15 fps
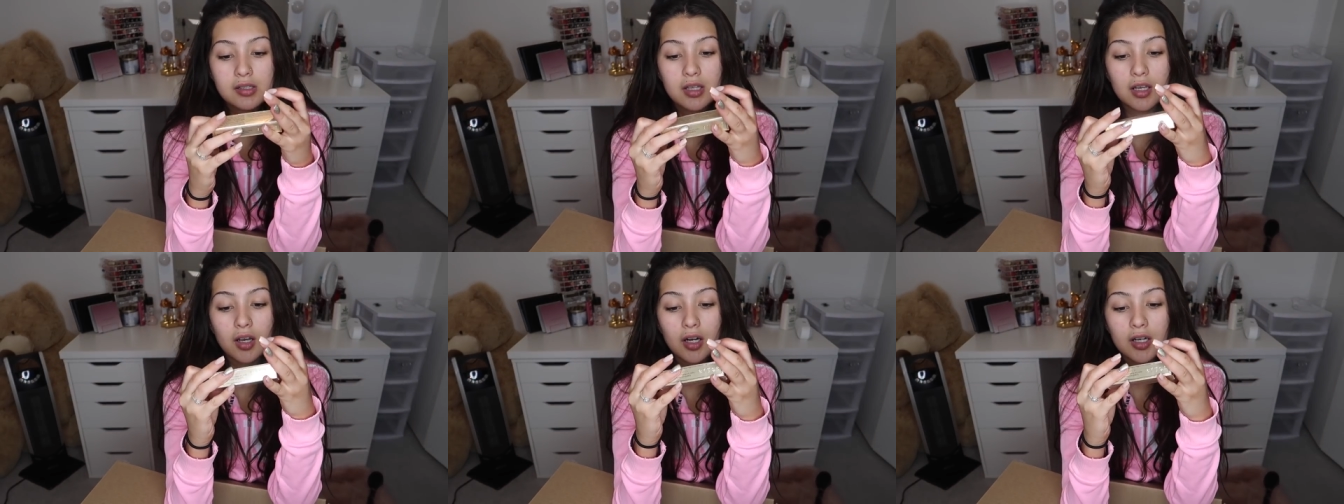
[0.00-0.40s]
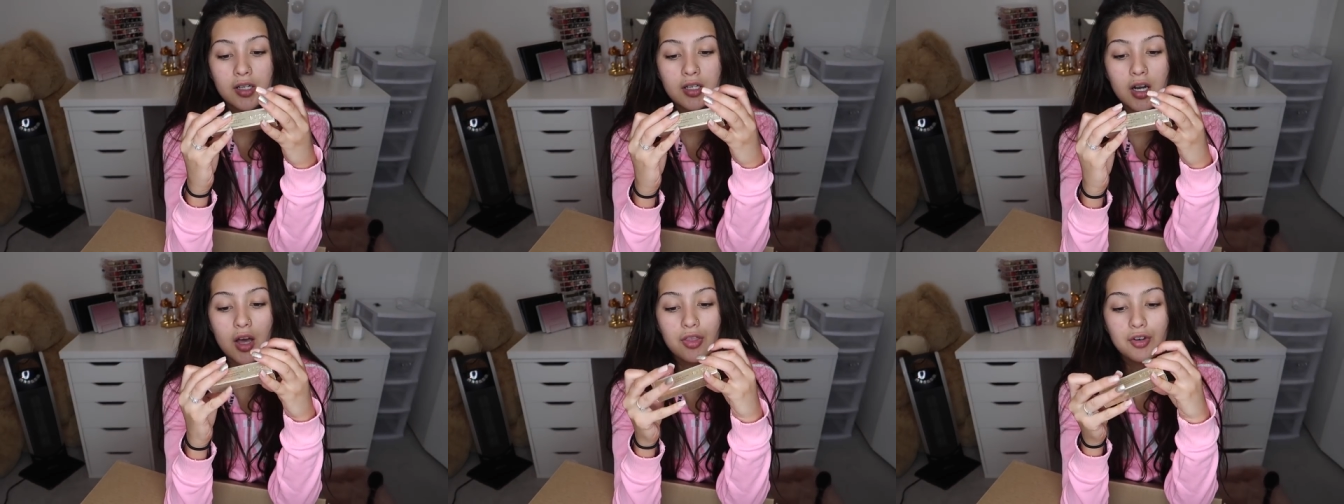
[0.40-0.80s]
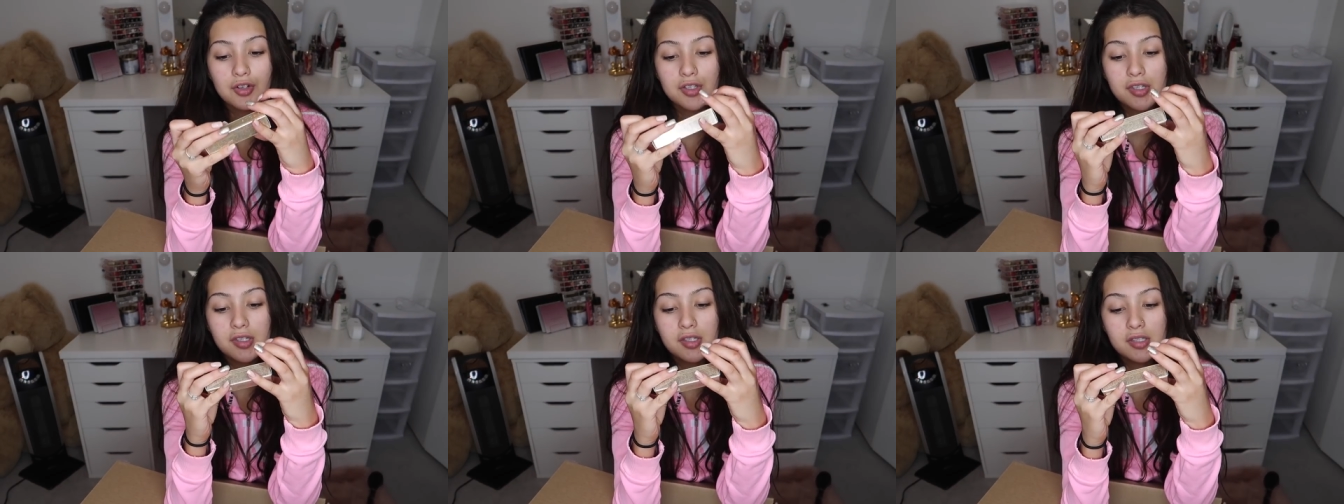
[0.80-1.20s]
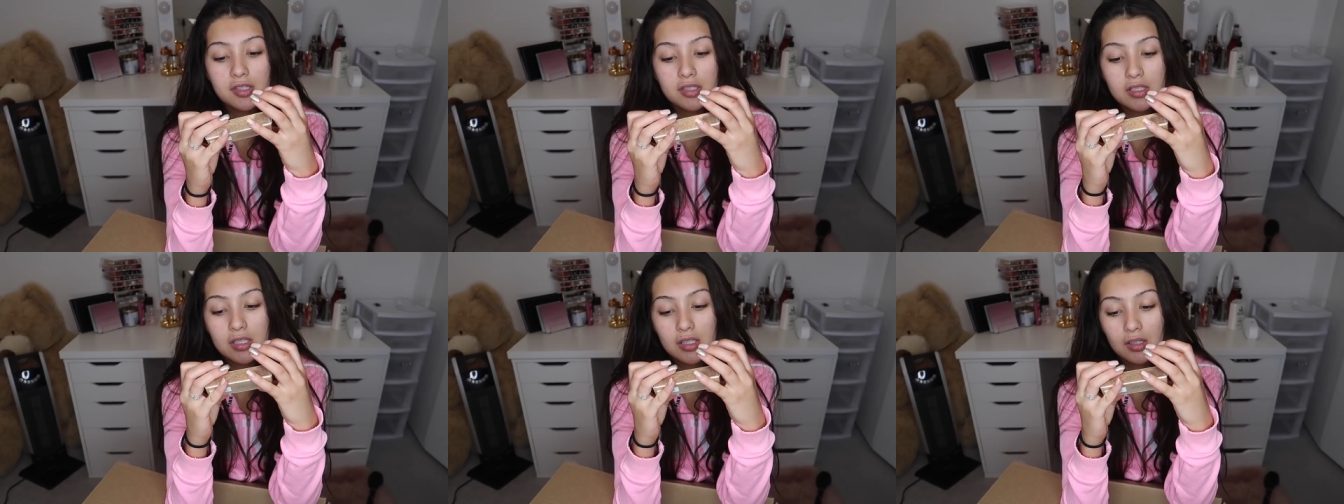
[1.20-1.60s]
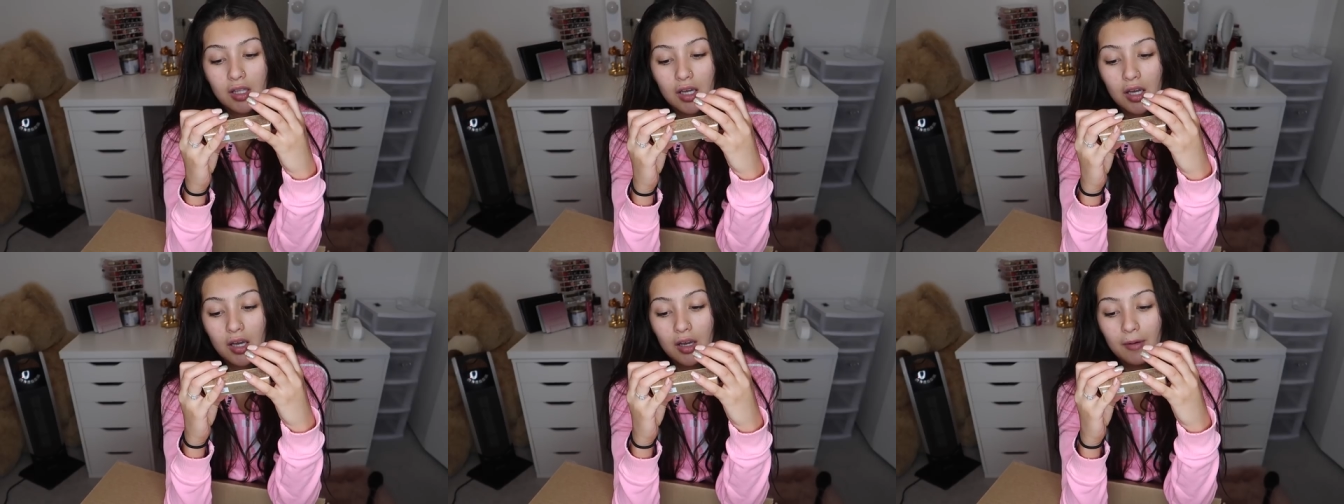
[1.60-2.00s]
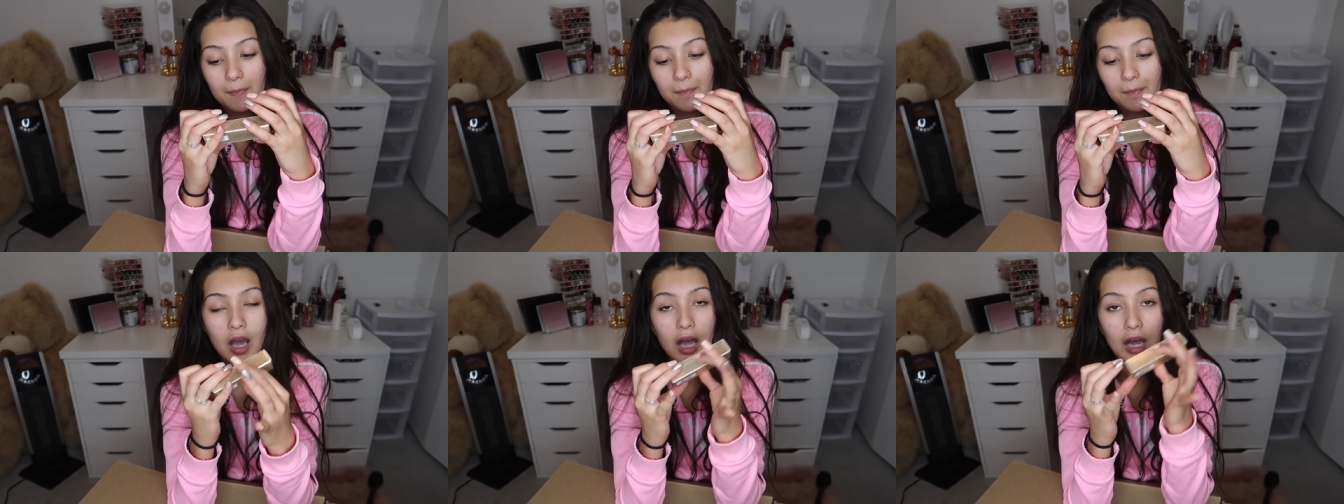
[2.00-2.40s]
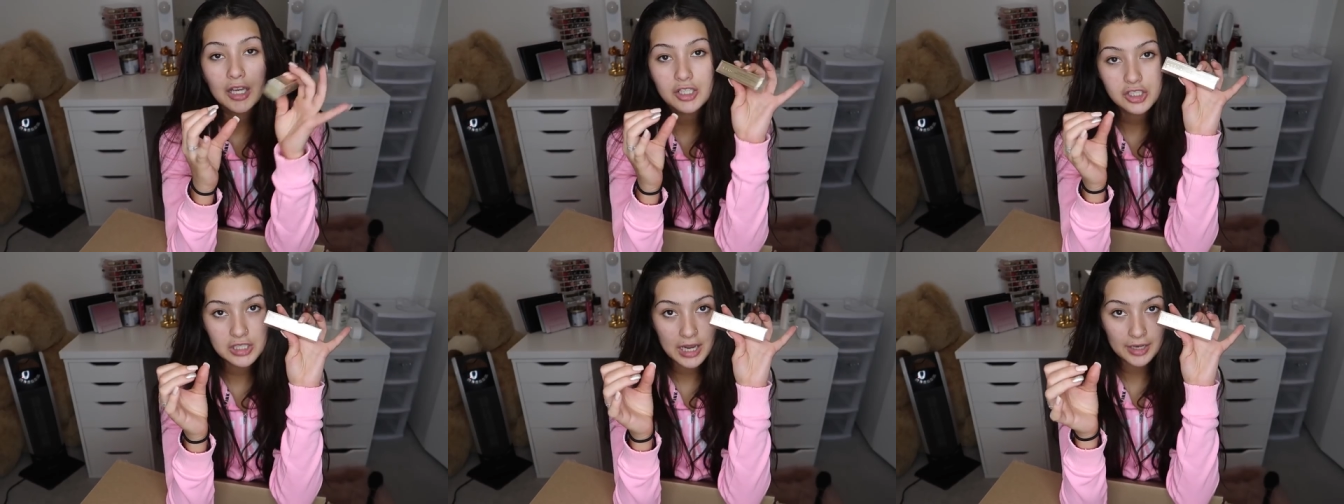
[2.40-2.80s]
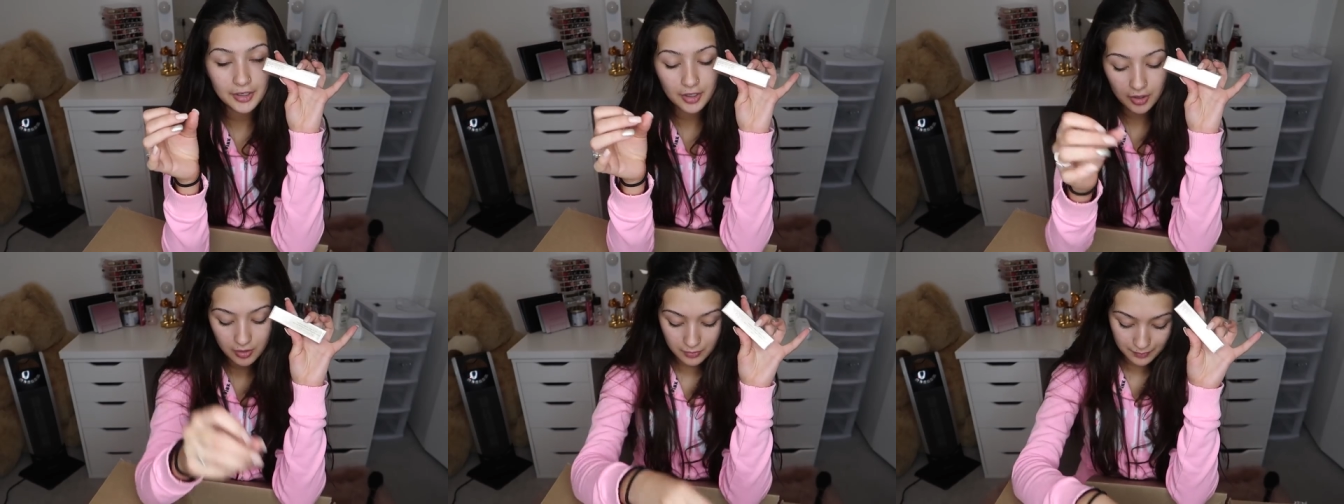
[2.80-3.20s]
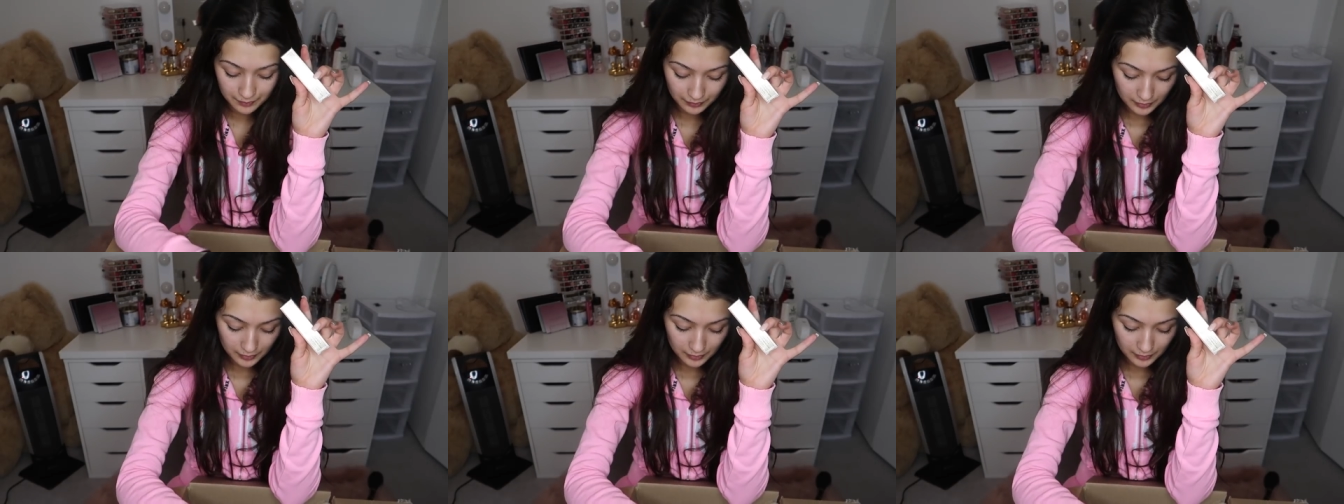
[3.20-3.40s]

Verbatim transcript: I got another Stila eyeshadow,